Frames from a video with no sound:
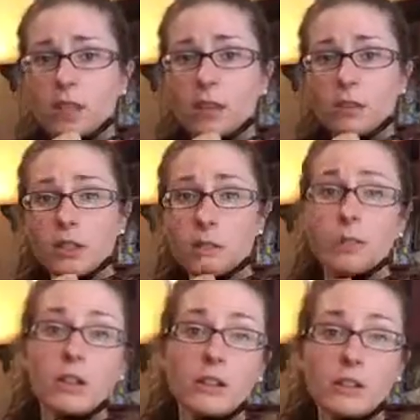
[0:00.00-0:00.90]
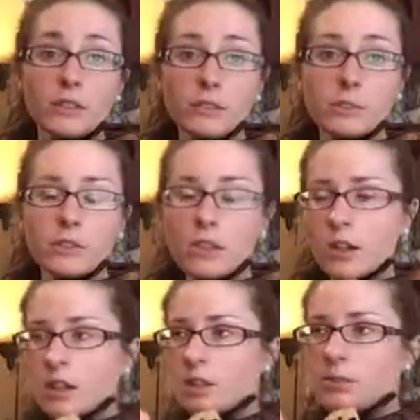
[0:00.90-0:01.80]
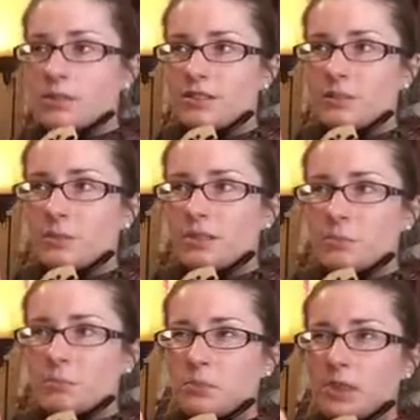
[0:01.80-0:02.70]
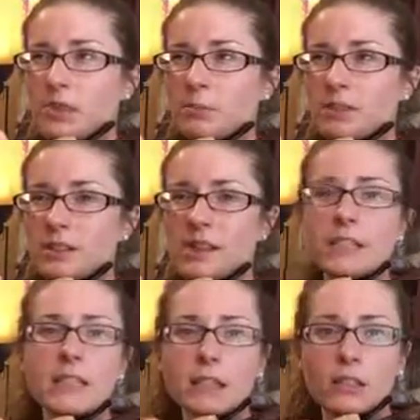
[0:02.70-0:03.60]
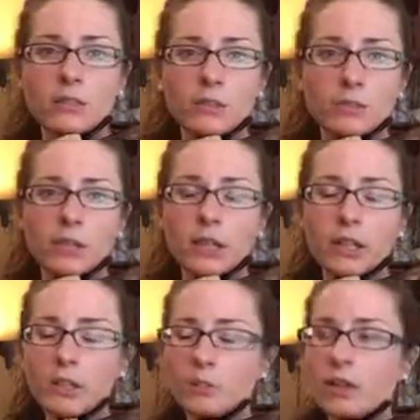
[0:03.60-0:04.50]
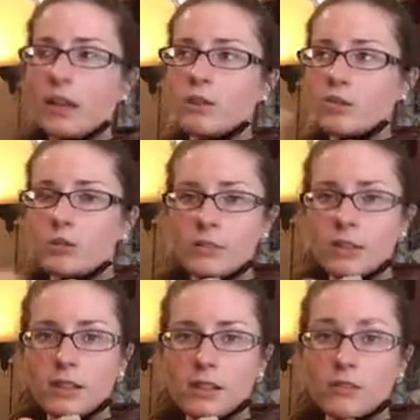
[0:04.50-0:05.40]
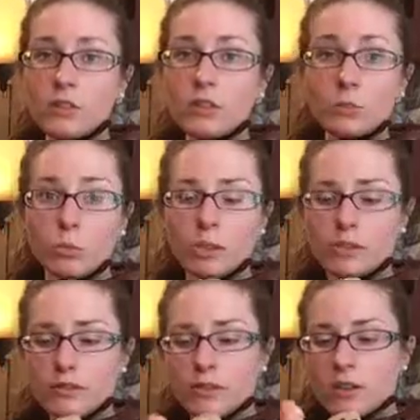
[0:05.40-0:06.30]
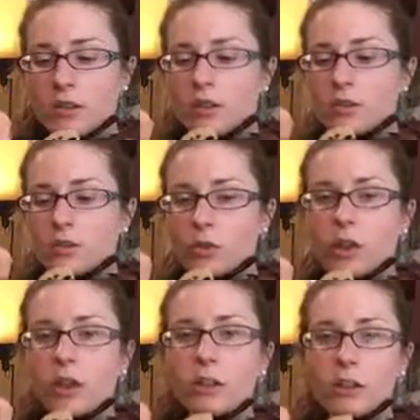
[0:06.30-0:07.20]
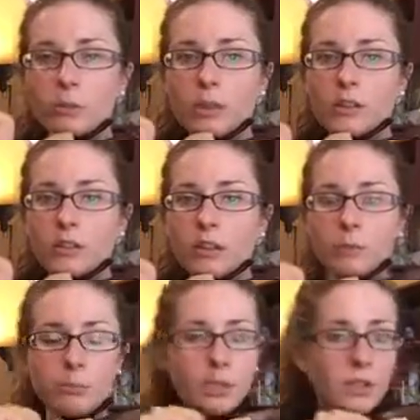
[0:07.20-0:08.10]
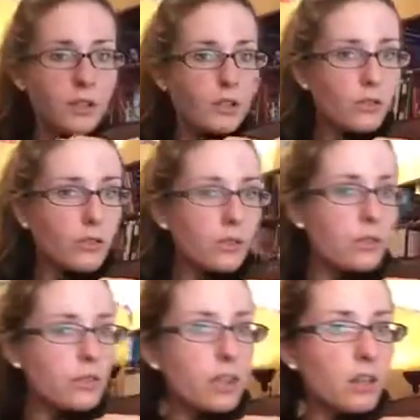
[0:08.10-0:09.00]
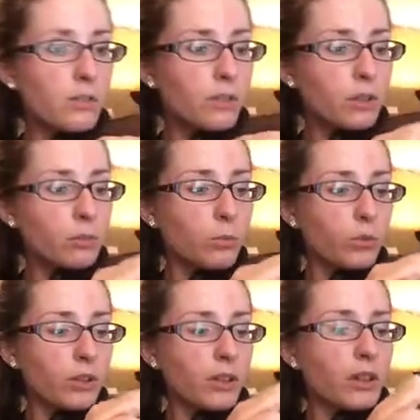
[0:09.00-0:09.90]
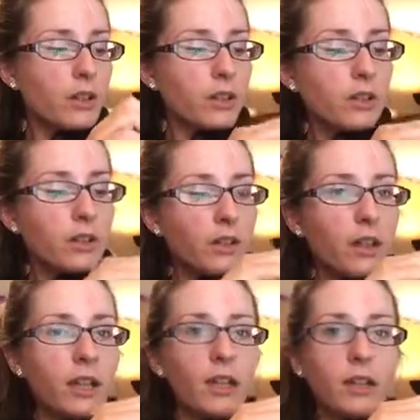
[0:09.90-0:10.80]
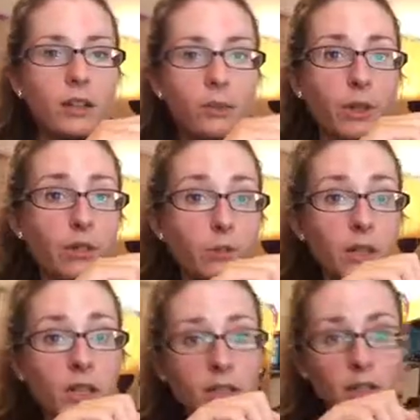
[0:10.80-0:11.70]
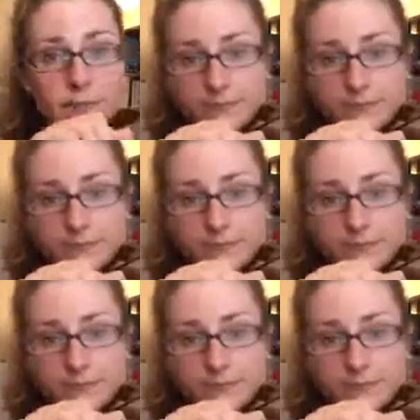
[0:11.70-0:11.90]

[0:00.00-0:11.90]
and I'm going to pluck this one because I want to keep it easy, right? I don't want to add too many things all at once. So I anchor my thumb here on the side of the fingerboard and I get ready to pluck.